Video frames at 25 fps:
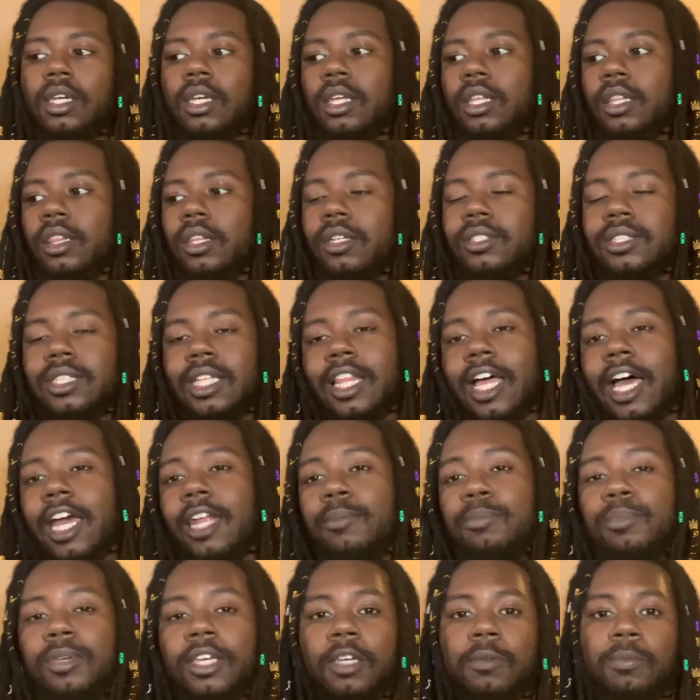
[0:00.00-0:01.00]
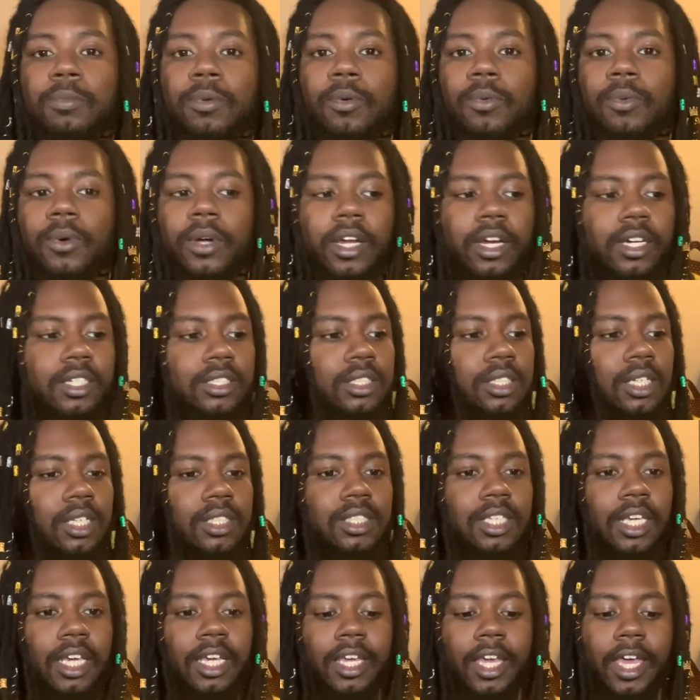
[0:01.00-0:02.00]
There's a lot of people where it's just
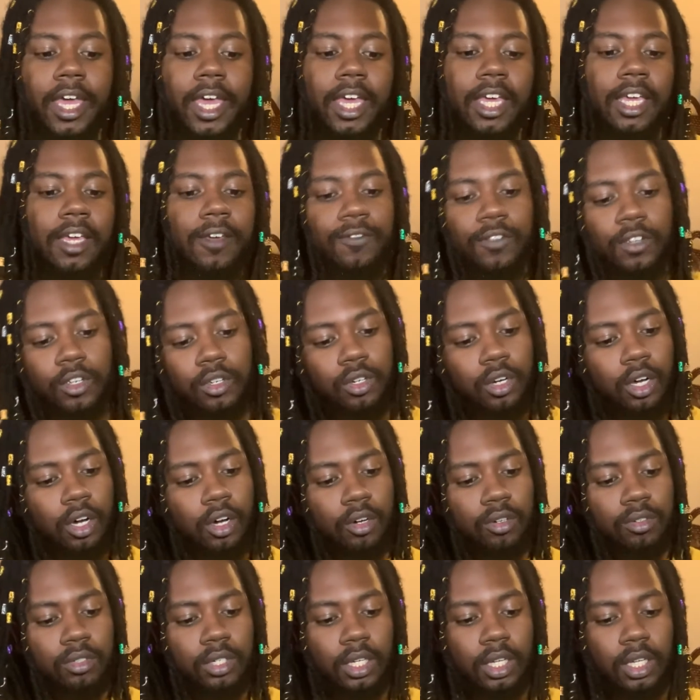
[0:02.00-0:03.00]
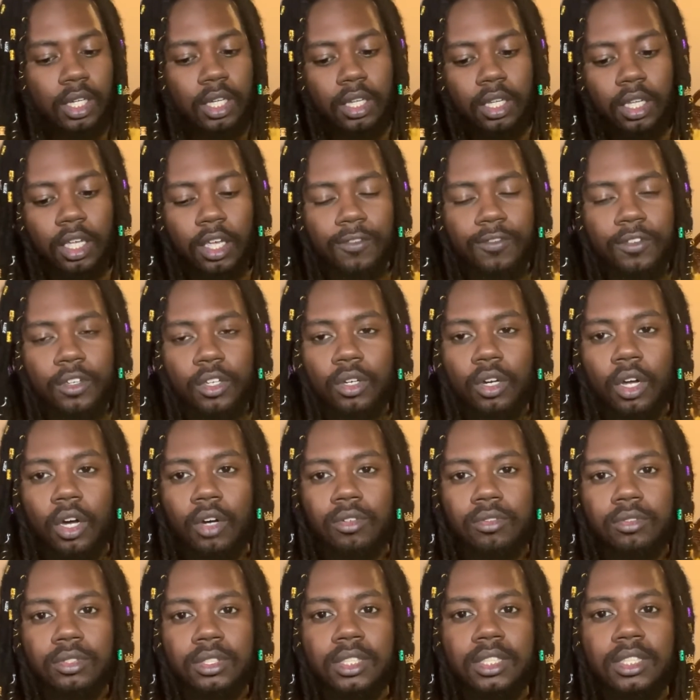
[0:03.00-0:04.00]
like, hey, if you don't
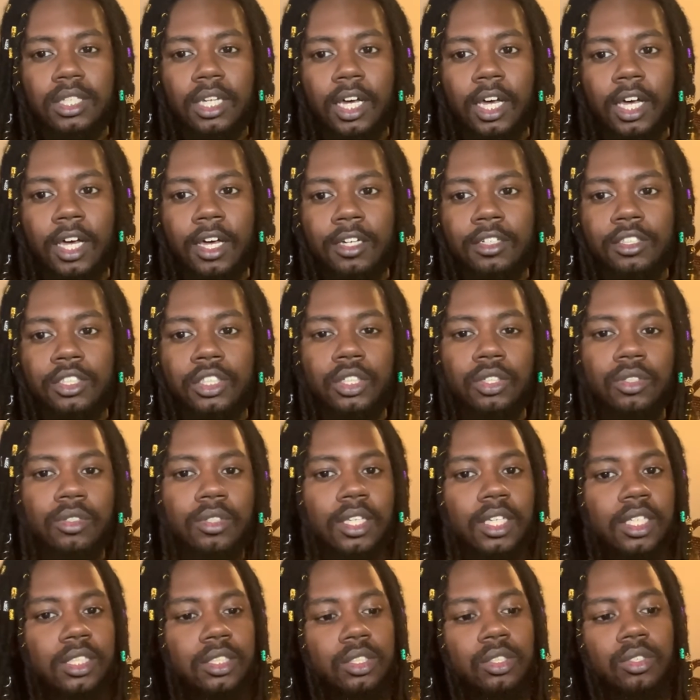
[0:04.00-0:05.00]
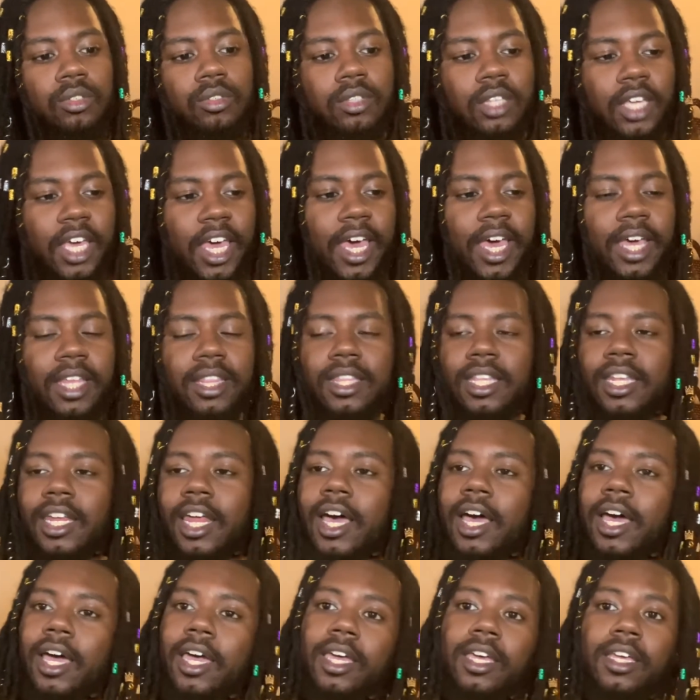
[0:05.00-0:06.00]
do this, do that, then
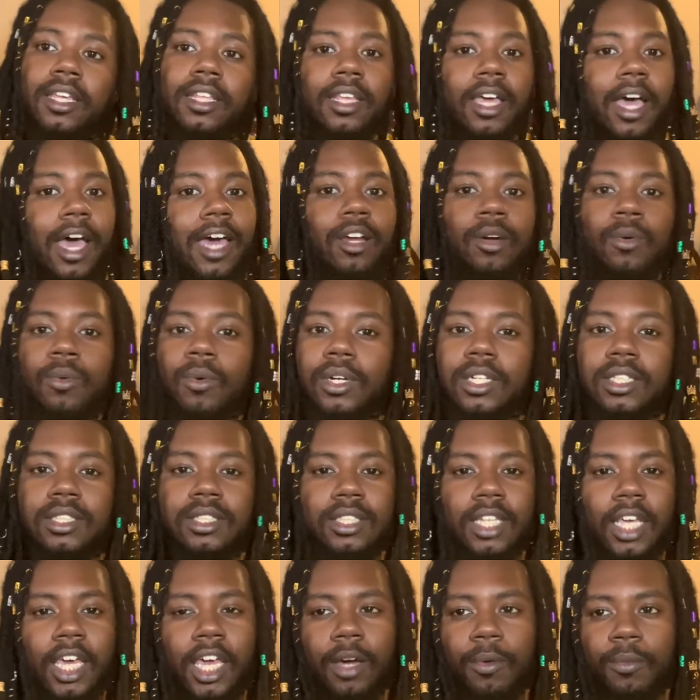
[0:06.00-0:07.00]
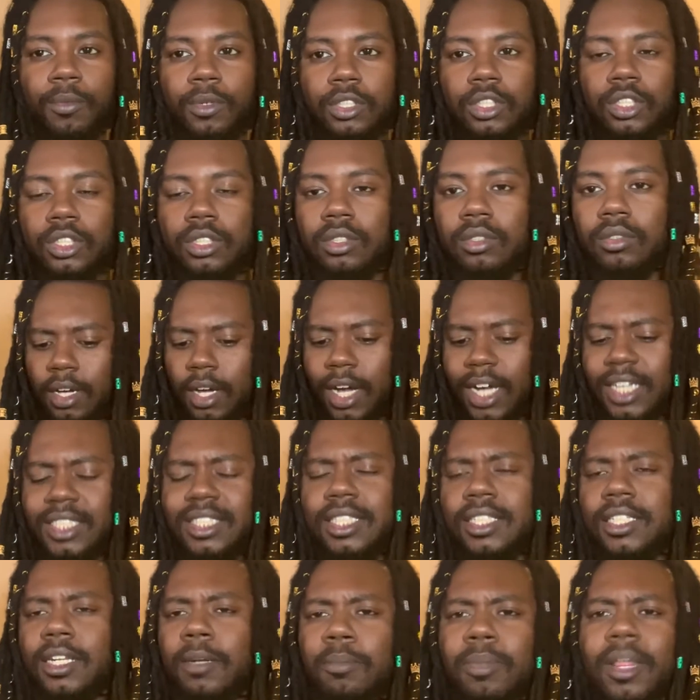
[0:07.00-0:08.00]
I don't want to stand with you. Us
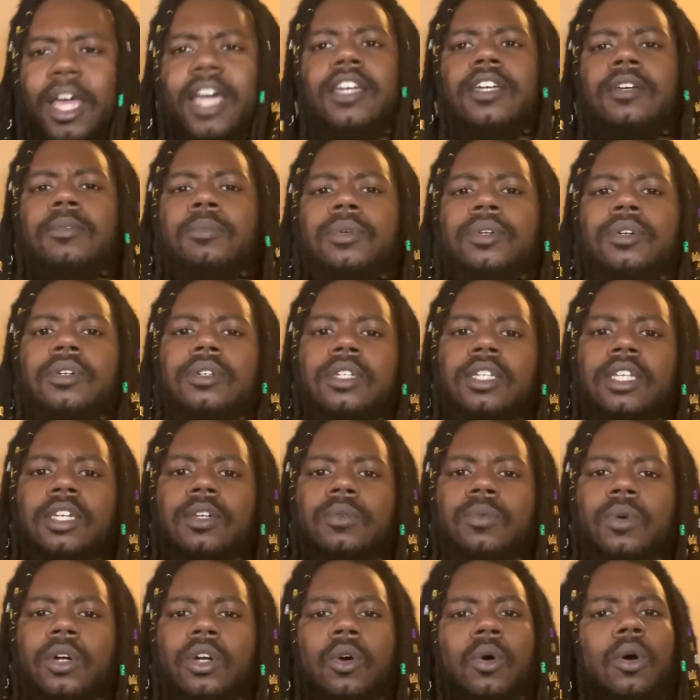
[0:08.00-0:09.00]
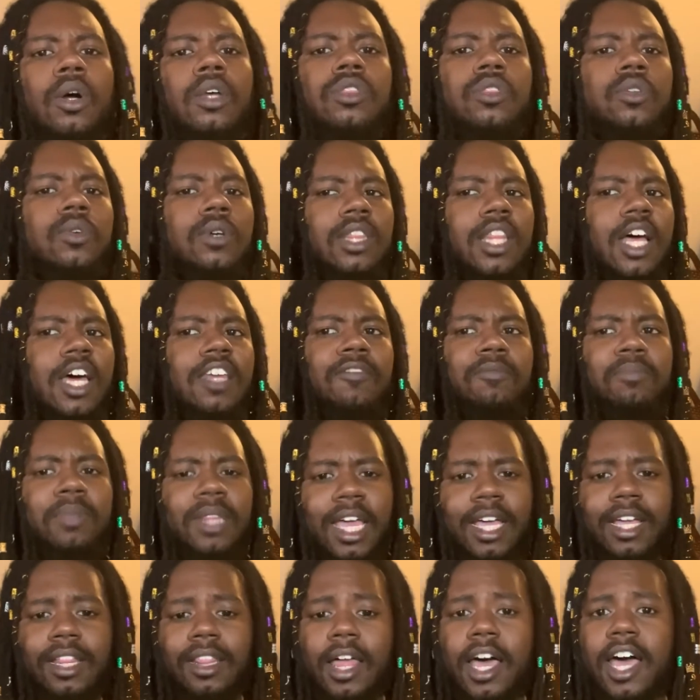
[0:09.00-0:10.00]
in the Black community, we're going through a lot of
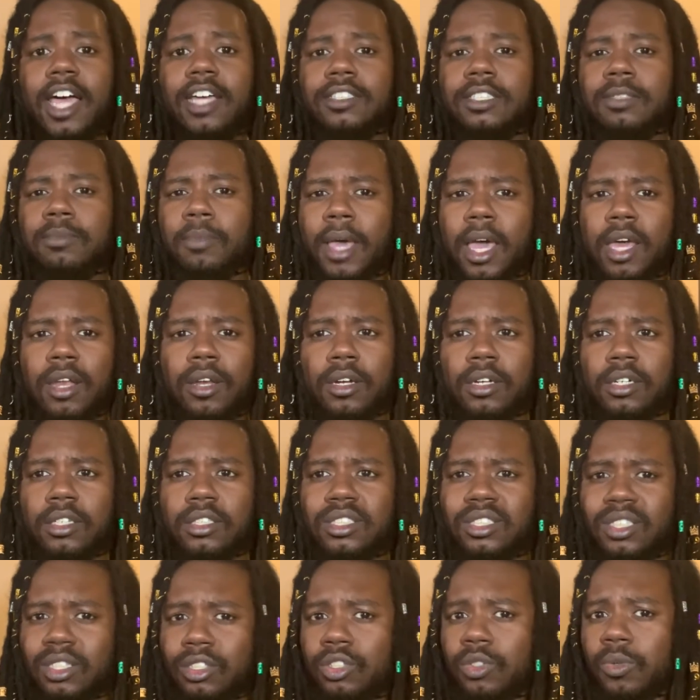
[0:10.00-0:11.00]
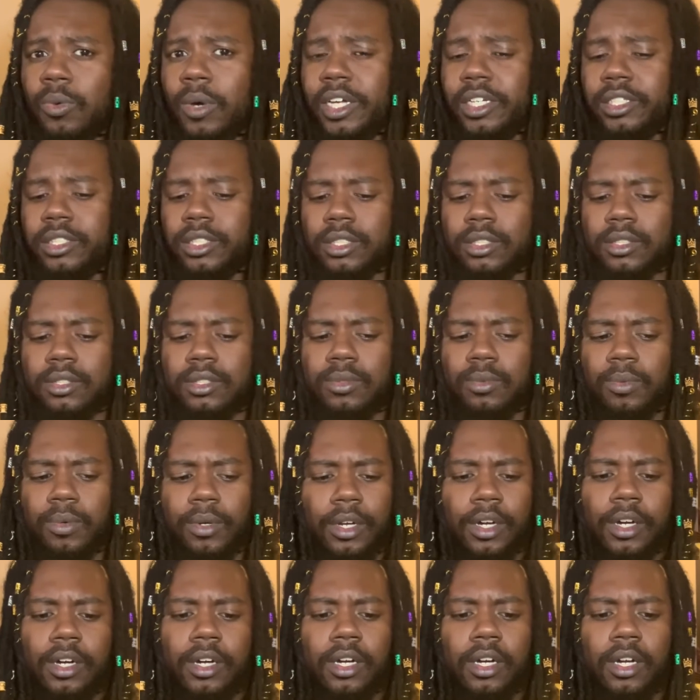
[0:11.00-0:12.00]
Black Lives Matter situations
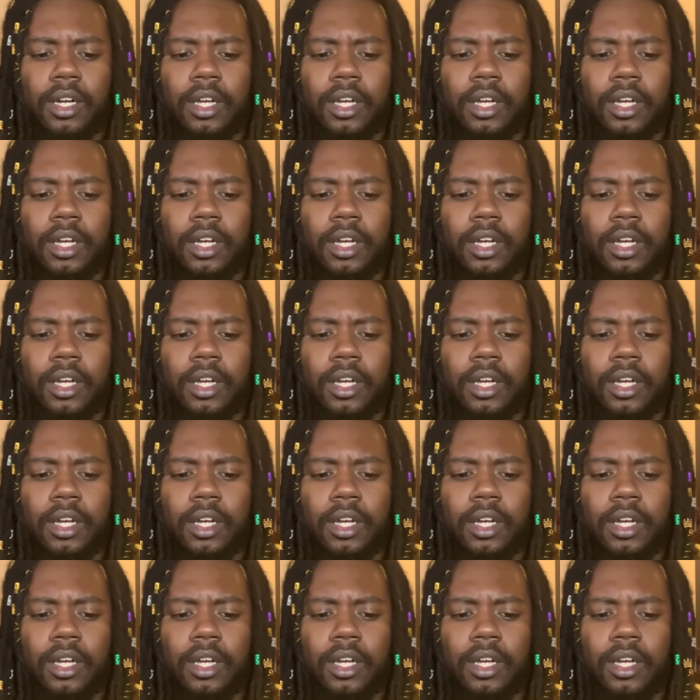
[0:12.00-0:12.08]
where,